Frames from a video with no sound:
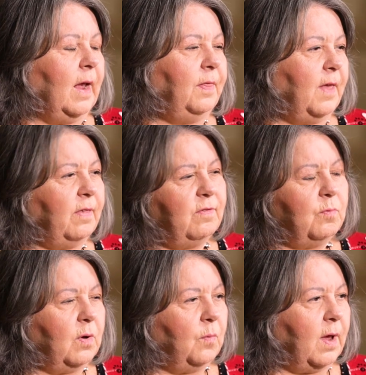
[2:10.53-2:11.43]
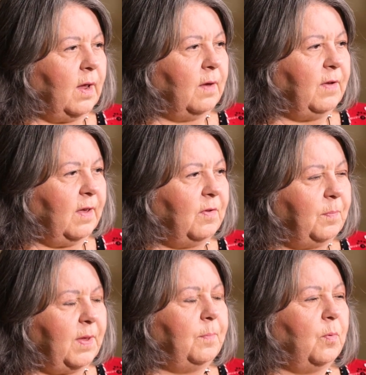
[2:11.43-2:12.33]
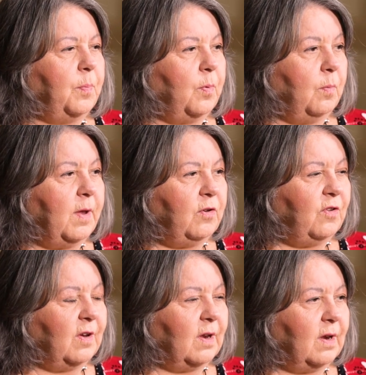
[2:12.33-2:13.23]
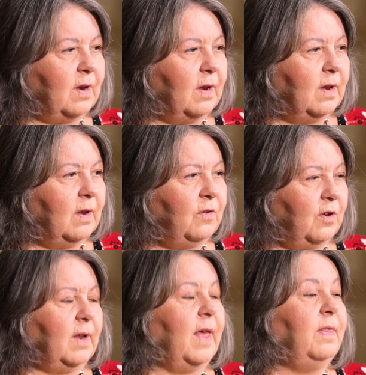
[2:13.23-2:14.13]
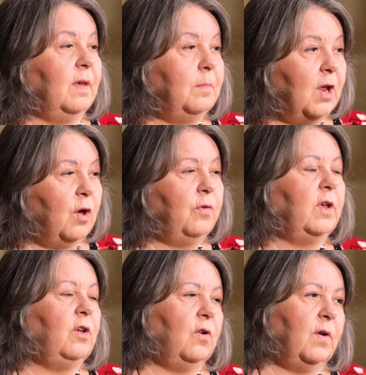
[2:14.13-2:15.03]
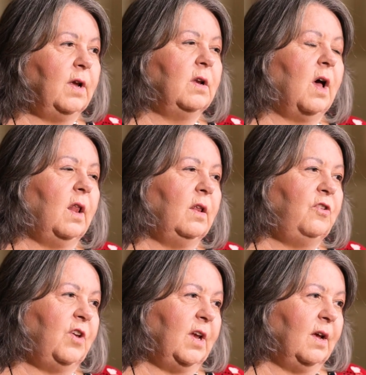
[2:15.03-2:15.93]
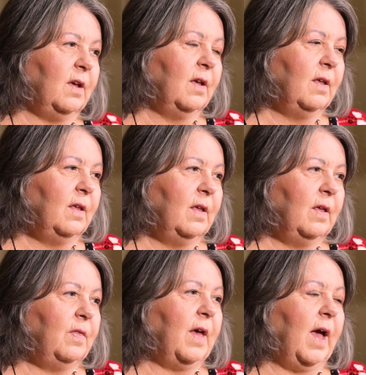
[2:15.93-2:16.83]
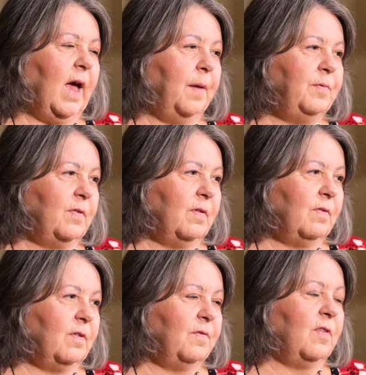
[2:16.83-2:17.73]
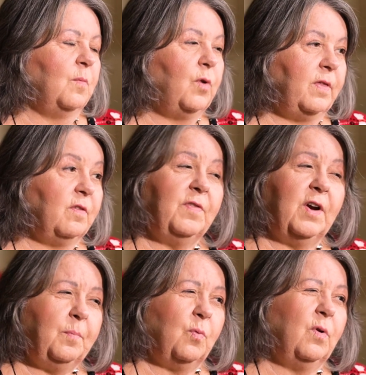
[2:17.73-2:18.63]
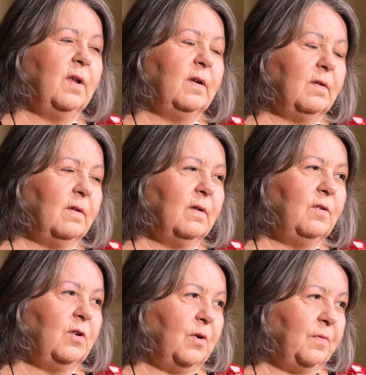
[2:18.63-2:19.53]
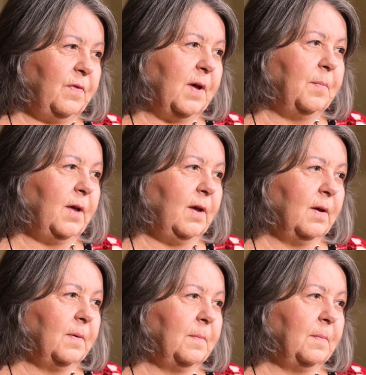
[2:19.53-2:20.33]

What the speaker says: And that's one way of giving people permission to let them know that you're acknowledging the absence of someone that's very important to your family.